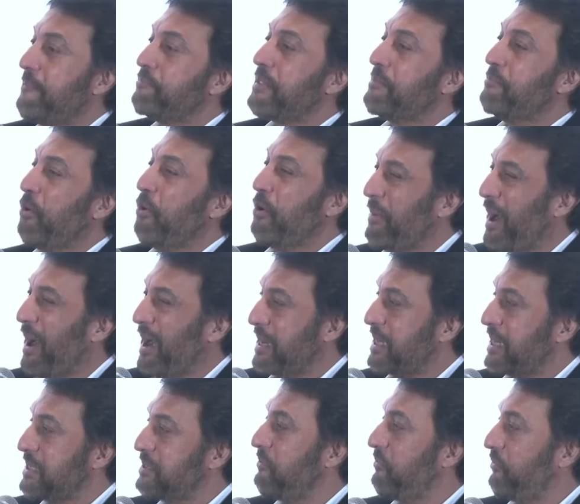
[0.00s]
Bull
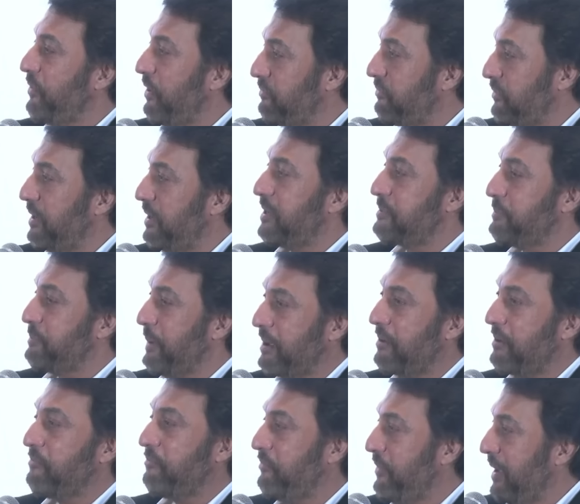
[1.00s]
markets in fifth years
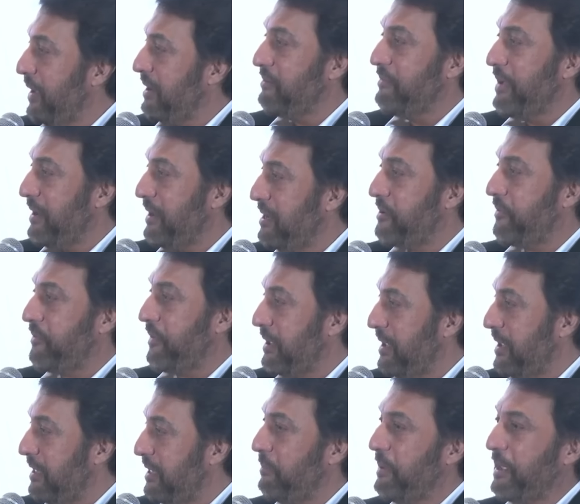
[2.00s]
become very very
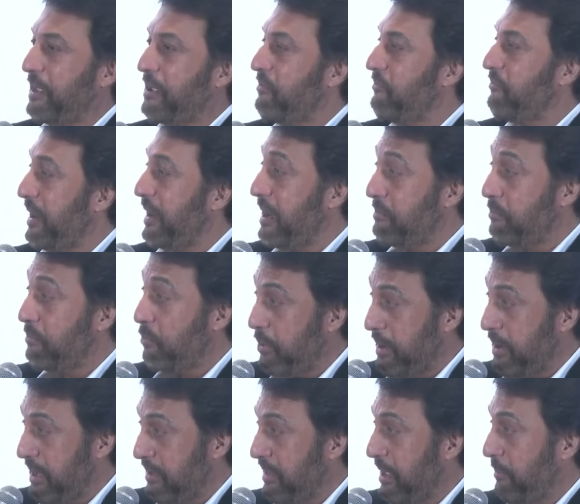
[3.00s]
tricky. They become very
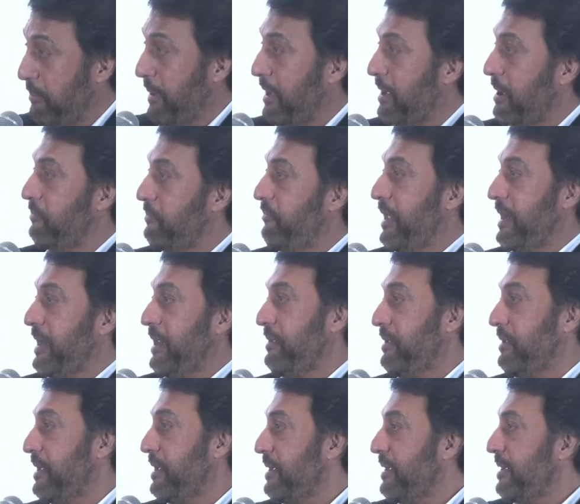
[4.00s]
moody. They become
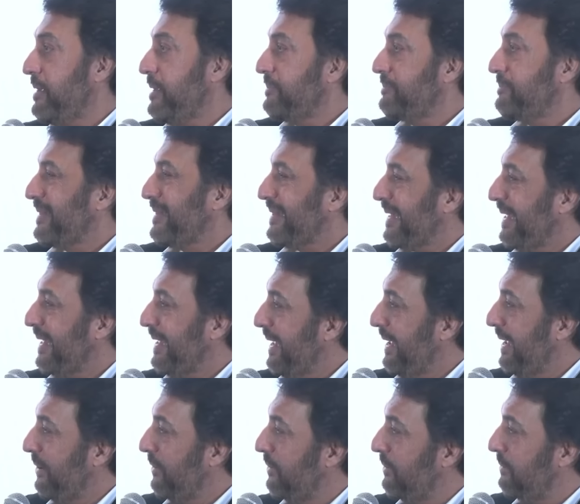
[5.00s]
very,
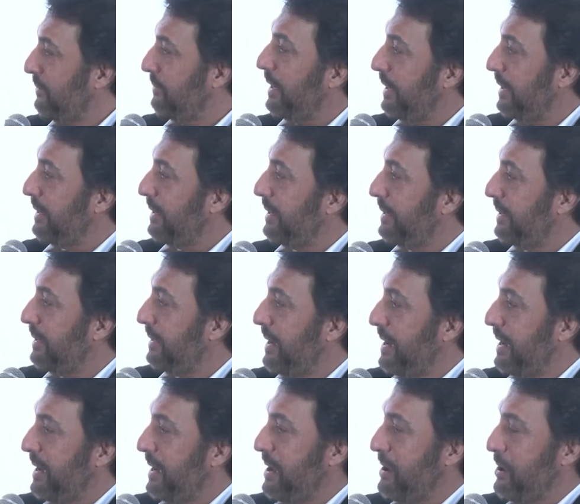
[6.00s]
you know,
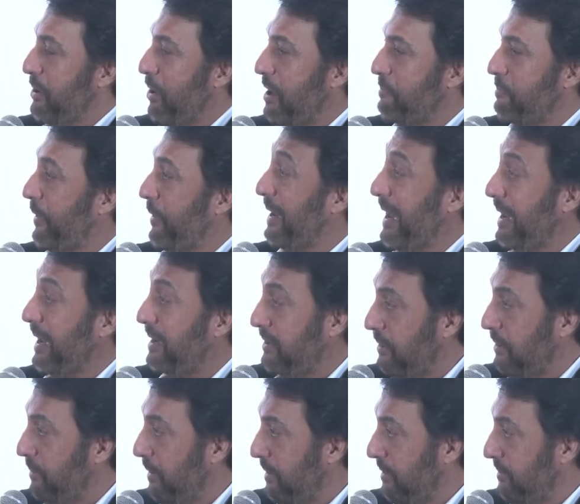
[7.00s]
uh, not
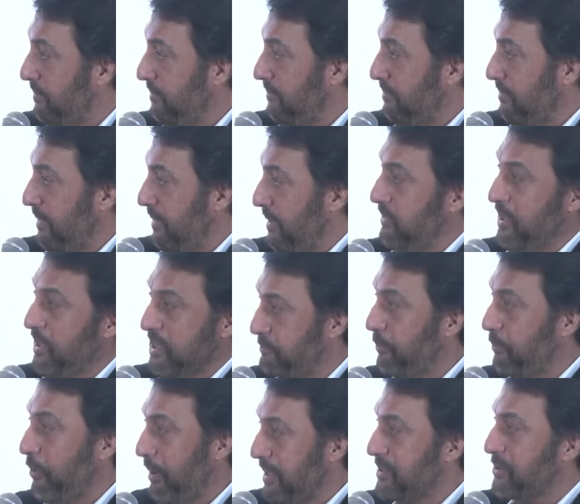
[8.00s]
predictable. This
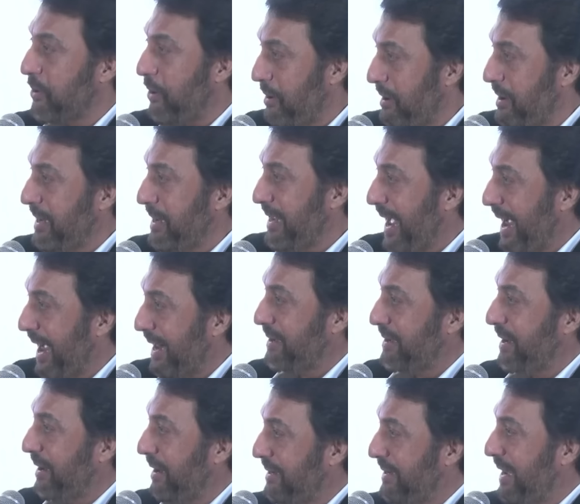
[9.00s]
bull is already
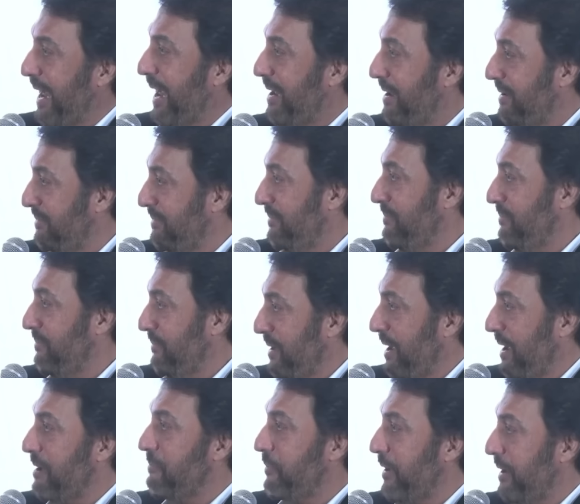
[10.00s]
acting a tad
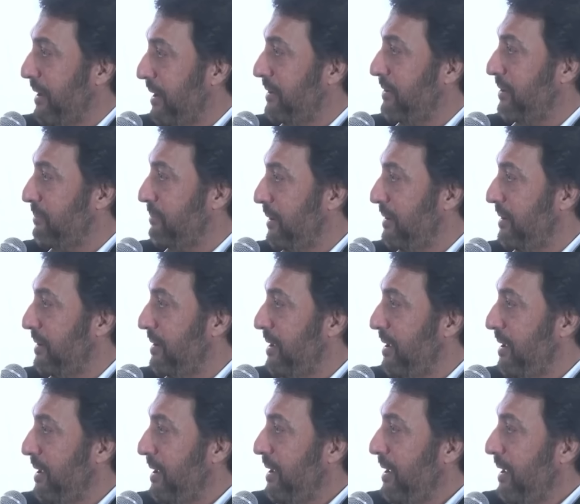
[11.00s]
unpredictable. You
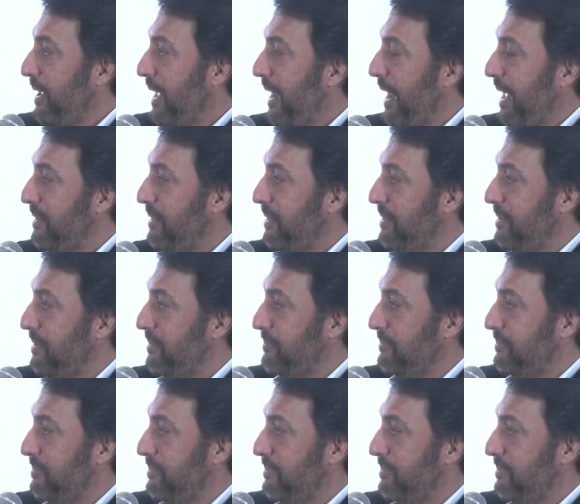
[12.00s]
are making a and headline I, point